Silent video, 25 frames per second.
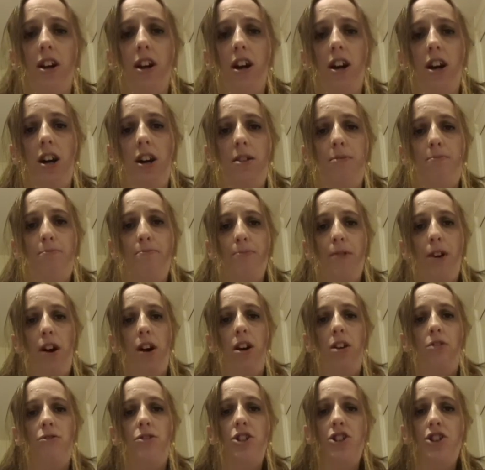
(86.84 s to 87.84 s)

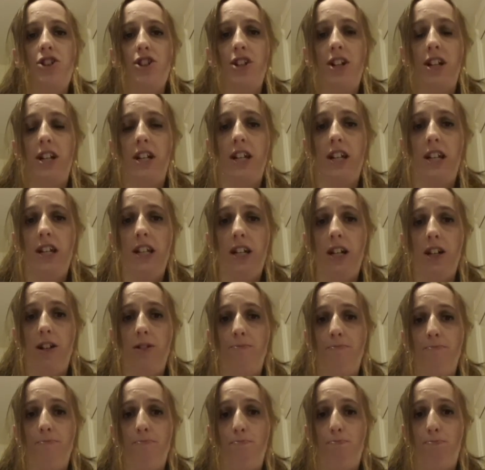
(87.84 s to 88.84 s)
I originally
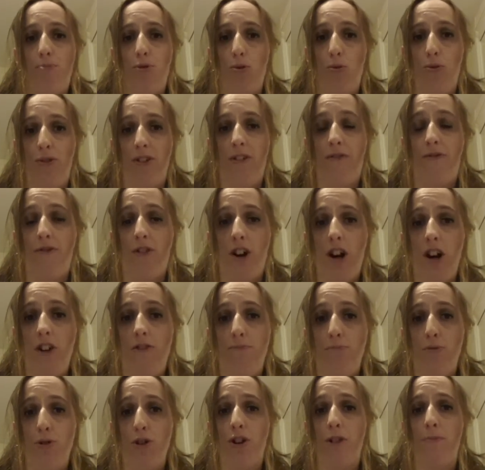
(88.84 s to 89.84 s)
brought the
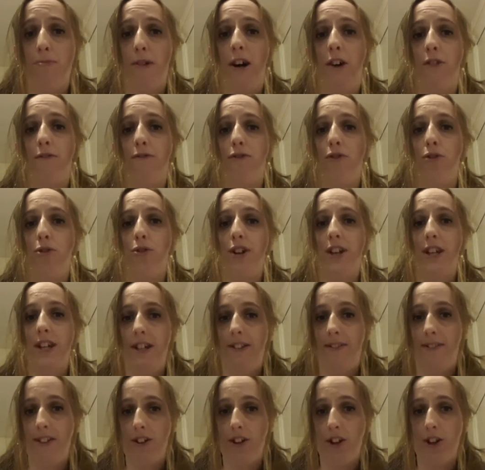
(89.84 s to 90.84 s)
Thrive book about 4
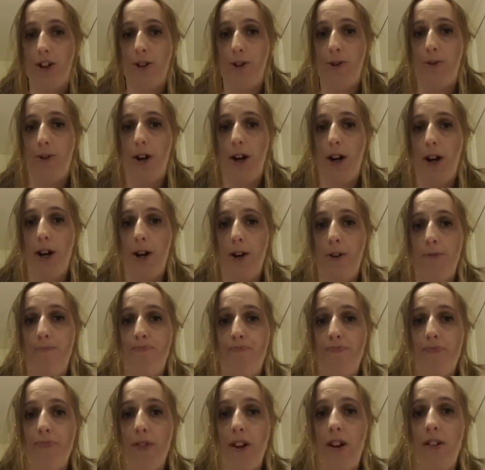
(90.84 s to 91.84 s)
years
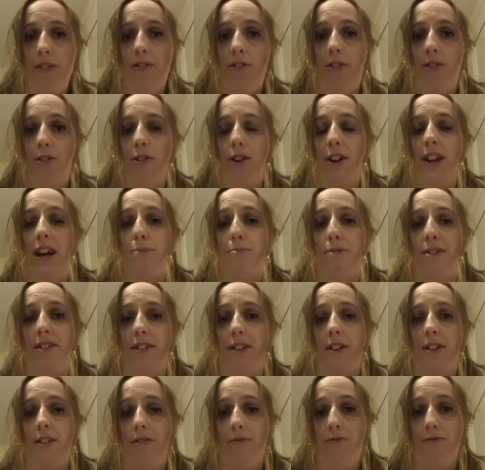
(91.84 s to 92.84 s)
ago. I saw it on
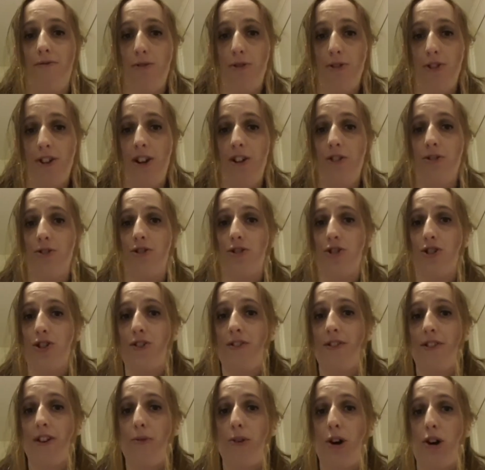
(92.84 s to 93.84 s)
Amazon and thought it looked good,
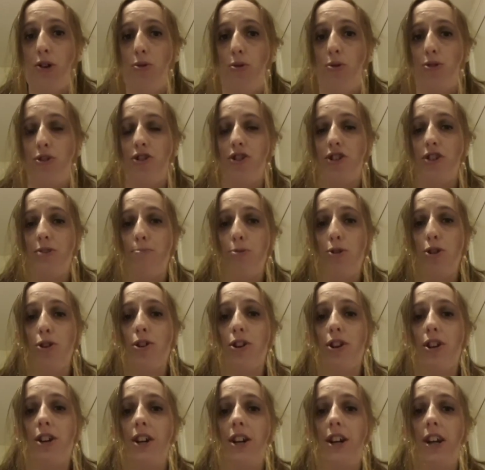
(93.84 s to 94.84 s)
so I ordered a
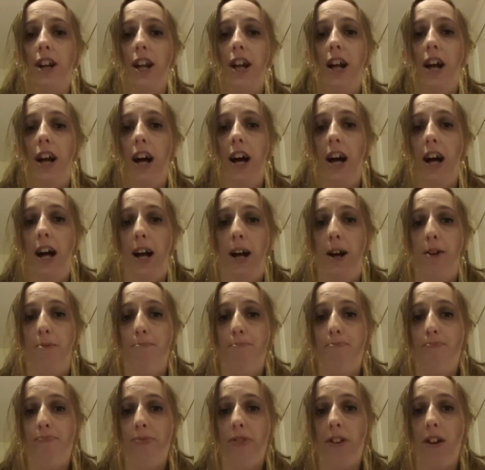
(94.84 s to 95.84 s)
book.
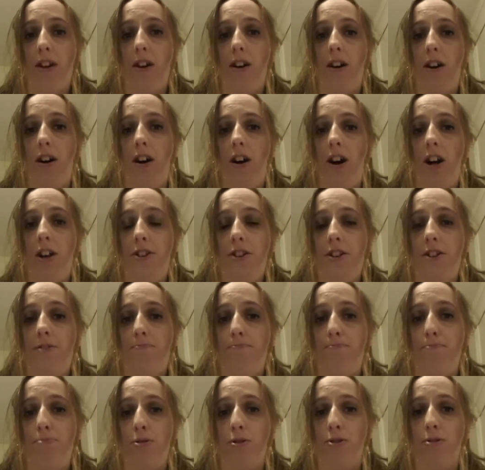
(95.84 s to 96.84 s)
I
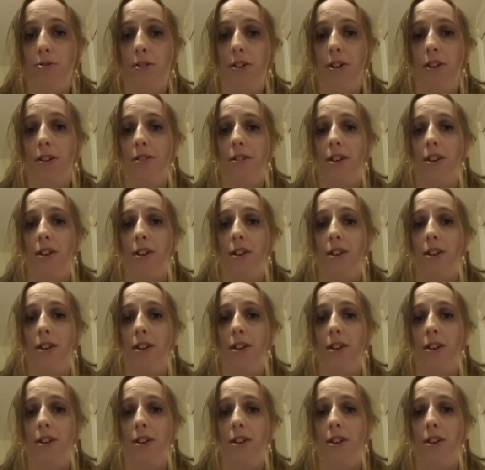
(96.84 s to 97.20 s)
did put